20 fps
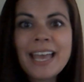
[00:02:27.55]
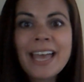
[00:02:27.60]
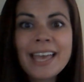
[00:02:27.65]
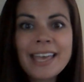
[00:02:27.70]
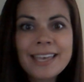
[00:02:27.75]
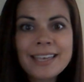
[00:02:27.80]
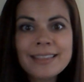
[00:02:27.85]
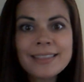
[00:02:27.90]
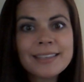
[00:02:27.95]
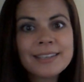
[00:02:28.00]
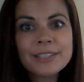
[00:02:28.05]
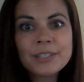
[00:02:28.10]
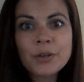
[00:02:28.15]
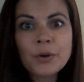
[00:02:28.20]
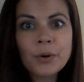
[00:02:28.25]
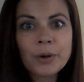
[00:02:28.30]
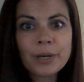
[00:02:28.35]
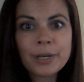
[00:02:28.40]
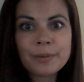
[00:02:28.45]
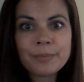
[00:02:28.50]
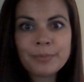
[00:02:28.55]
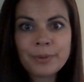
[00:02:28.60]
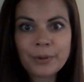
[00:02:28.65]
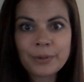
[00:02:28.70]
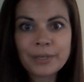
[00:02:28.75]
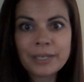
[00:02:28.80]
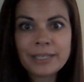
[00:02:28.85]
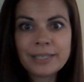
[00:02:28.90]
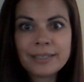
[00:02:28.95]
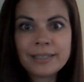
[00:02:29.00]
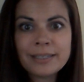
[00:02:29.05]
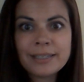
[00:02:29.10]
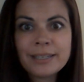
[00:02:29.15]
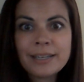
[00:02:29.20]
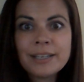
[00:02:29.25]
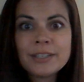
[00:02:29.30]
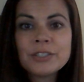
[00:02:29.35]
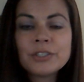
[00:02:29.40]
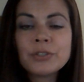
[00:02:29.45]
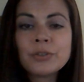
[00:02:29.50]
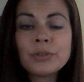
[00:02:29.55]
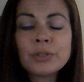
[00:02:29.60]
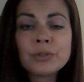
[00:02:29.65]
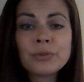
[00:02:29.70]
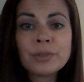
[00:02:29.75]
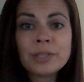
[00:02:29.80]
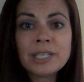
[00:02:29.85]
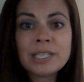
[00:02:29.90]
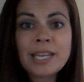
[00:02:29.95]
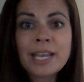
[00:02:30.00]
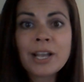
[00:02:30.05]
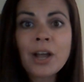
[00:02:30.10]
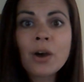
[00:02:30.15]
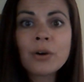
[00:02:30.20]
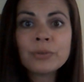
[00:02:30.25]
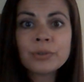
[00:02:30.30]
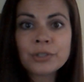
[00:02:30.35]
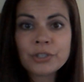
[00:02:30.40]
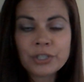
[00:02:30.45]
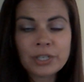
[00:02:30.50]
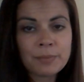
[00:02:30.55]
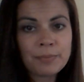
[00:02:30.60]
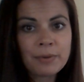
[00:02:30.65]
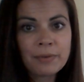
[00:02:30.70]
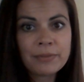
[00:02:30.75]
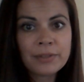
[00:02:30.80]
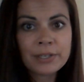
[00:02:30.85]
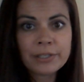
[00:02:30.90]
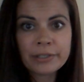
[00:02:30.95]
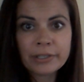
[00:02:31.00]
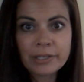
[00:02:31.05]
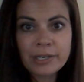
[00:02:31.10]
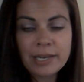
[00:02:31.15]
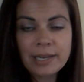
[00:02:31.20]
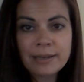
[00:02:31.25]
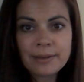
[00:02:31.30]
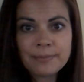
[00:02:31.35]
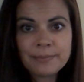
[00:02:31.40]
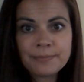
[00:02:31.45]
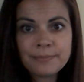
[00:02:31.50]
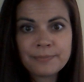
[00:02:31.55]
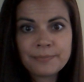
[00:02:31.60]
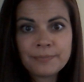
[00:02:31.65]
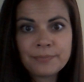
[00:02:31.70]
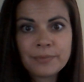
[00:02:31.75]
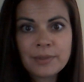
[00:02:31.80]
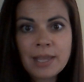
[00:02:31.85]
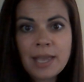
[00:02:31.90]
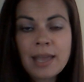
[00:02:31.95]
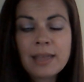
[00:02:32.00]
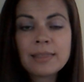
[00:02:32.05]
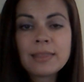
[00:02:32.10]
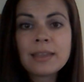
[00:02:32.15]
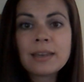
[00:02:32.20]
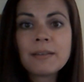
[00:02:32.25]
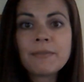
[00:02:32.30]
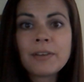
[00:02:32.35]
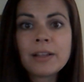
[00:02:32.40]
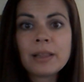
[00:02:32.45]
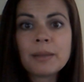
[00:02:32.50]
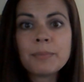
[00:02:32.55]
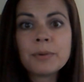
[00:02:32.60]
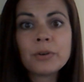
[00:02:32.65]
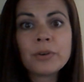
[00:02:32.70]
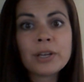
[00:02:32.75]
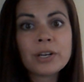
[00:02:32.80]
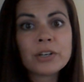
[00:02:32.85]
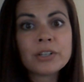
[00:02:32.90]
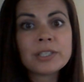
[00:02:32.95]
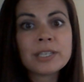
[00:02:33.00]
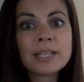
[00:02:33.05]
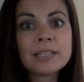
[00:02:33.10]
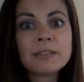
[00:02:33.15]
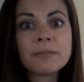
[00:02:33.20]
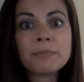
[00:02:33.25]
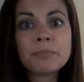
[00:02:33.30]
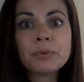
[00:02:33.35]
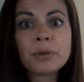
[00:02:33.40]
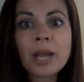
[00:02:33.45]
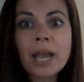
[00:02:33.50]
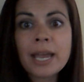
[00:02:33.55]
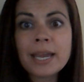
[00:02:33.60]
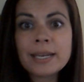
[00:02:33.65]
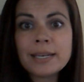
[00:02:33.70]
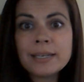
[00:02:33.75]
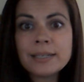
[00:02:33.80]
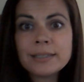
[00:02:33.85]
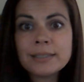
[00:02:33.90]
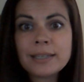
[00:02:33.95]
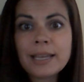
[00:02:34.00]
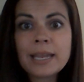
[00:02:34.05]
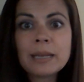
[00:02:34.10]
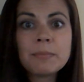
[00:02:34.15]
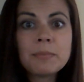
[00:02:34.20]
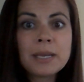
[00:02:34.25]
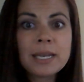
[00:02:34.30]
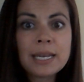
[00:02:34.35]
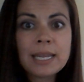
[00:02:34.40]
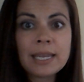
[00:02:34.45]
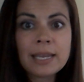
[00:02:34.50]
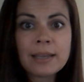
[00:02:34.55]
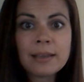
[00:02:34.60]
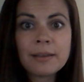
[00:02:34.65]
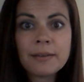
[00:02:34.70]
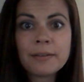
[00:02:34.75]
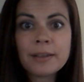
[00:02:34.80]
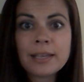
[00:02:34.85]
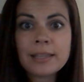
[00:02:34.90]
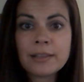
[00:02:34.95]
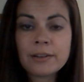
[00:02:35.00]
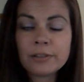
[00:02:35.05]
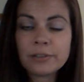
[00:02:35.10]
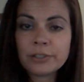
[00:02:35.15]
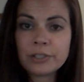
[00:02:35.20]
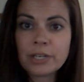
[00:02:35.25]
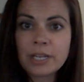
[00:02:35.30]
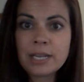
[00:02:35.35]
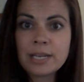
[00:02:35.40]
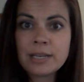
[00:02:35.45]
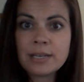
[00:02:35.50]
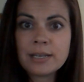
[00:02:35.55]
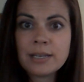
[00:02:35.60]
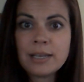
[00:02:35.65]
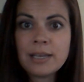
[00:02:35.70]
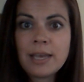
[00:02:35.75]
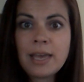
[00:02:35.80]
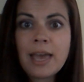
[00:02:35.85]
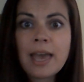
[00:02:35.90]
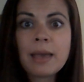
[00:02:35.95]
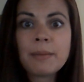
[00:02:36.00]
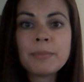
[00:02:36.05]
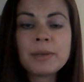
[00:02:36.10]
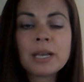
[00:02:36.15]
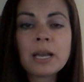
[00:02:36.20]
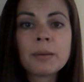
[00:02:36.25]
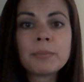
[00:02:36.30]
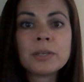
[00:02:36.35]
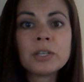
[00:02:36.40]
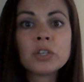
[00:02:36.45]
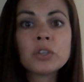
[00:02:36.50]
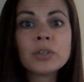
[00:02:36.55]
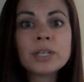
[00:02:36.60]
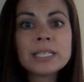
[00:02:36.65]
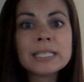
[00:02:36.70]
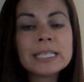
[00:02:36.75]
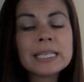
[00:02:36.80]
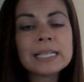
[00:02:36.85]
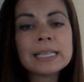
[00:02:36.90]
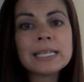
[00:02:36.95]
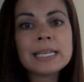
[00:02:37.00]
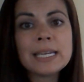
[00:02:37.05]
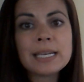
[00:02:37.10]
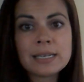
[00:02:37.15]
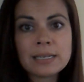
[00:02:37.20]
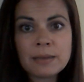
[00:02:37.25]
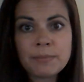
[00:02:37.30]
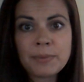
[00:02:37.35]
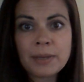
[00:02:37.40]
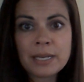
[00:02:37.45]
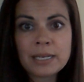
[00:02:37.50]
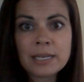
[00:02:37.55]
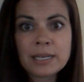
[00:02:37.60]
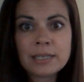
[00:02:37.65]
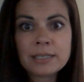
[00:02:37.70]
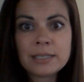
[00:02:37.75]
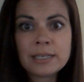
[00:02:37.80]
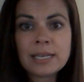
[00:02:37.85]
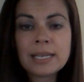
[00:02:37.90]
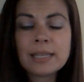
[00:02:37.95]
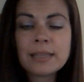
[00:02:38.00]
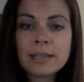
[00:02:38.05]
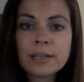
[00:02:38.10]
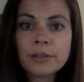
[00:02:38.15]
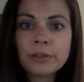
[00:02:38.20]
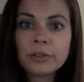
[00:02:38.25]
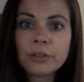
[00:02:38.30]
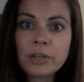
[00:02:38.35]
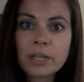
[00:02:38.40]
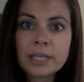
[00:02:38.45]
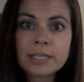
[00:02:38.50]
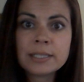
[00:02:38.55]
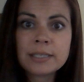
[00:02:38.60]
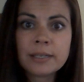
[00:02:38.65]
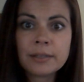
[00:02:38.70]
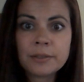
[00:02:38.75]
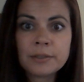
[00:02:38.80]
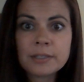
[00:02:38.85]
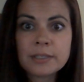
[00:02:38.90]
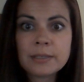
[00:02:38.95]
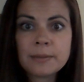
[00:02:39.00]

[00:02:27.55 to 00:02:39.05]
In this core component, students really take ownership of their learning. They develop a greater sense of pride and meaning in their learning and become increasingly independent in their learning skills.